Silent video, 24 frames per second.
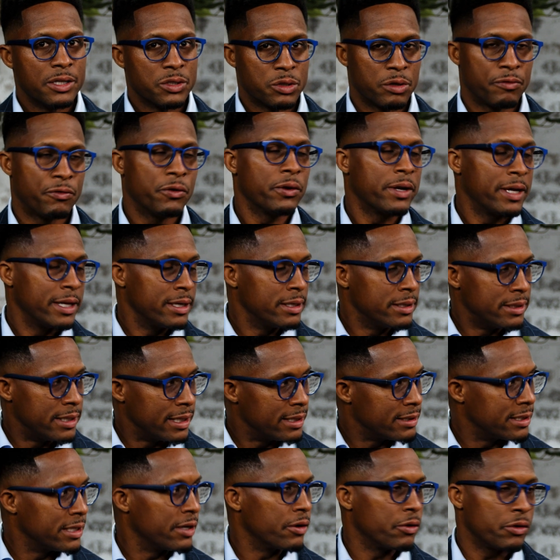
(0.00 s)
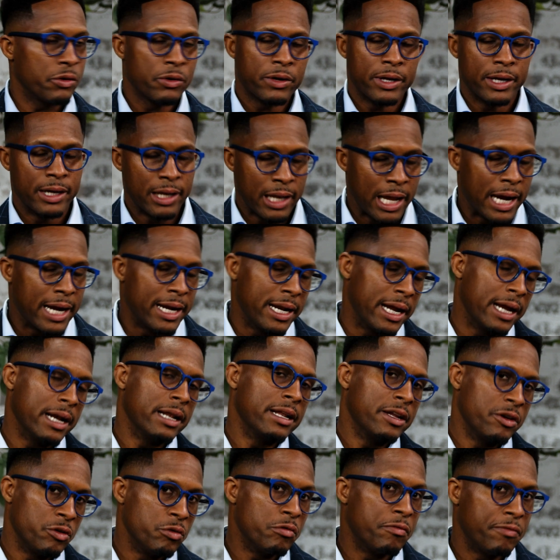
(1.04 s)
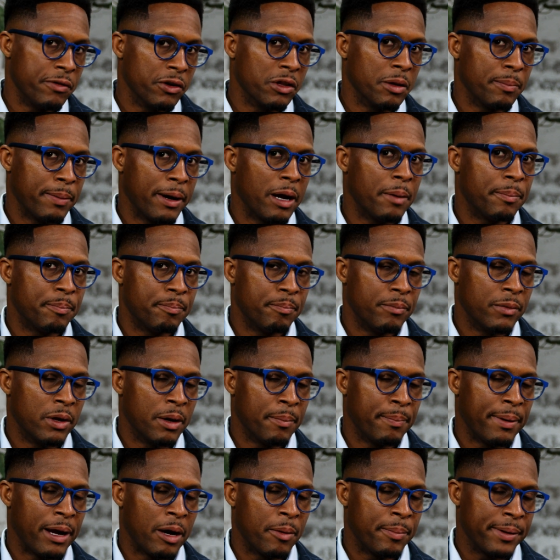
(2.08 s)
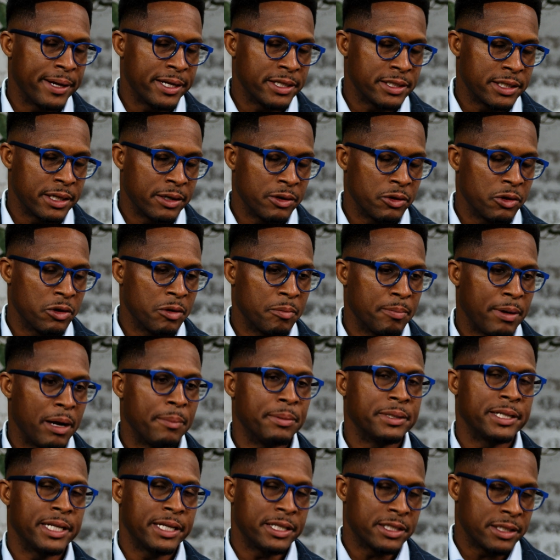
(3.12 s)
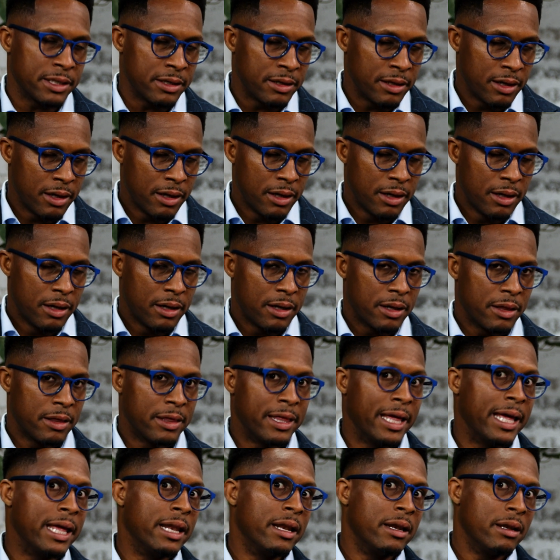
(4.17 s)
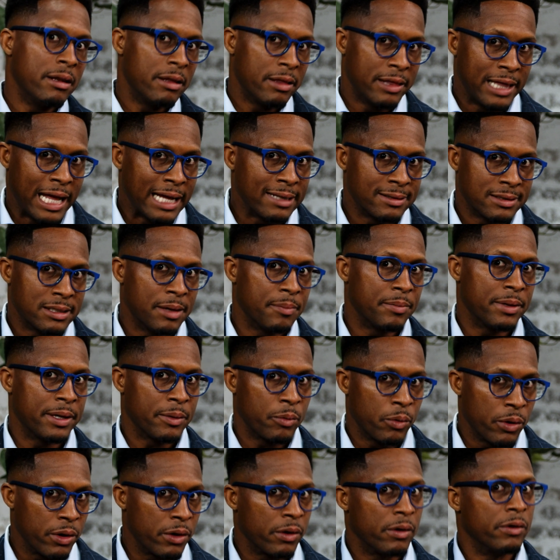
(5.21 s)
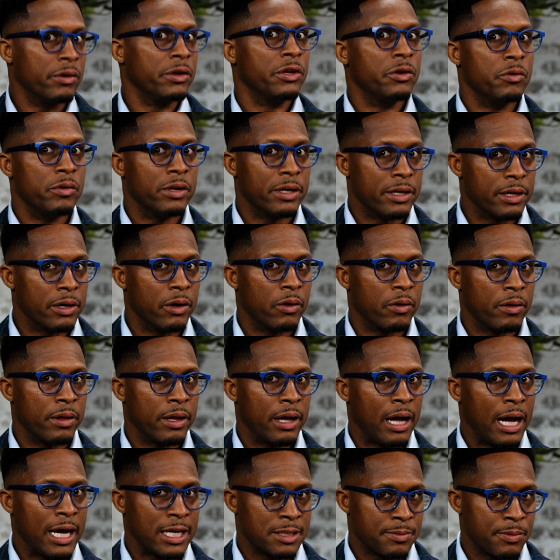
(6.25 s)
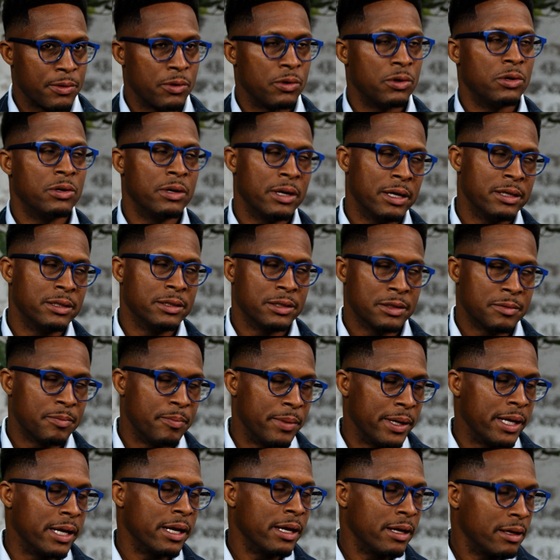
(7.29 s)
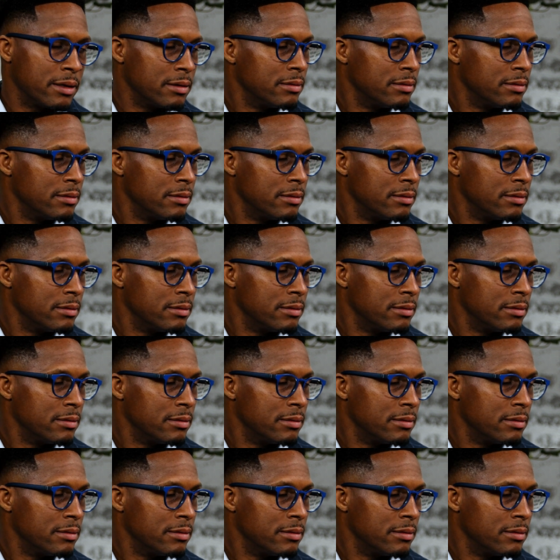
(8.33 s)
So if you're getting dizzy or you're getting lightheaded and you feel a palpation or palpitation, then that's something where you need to go to the hospital and just be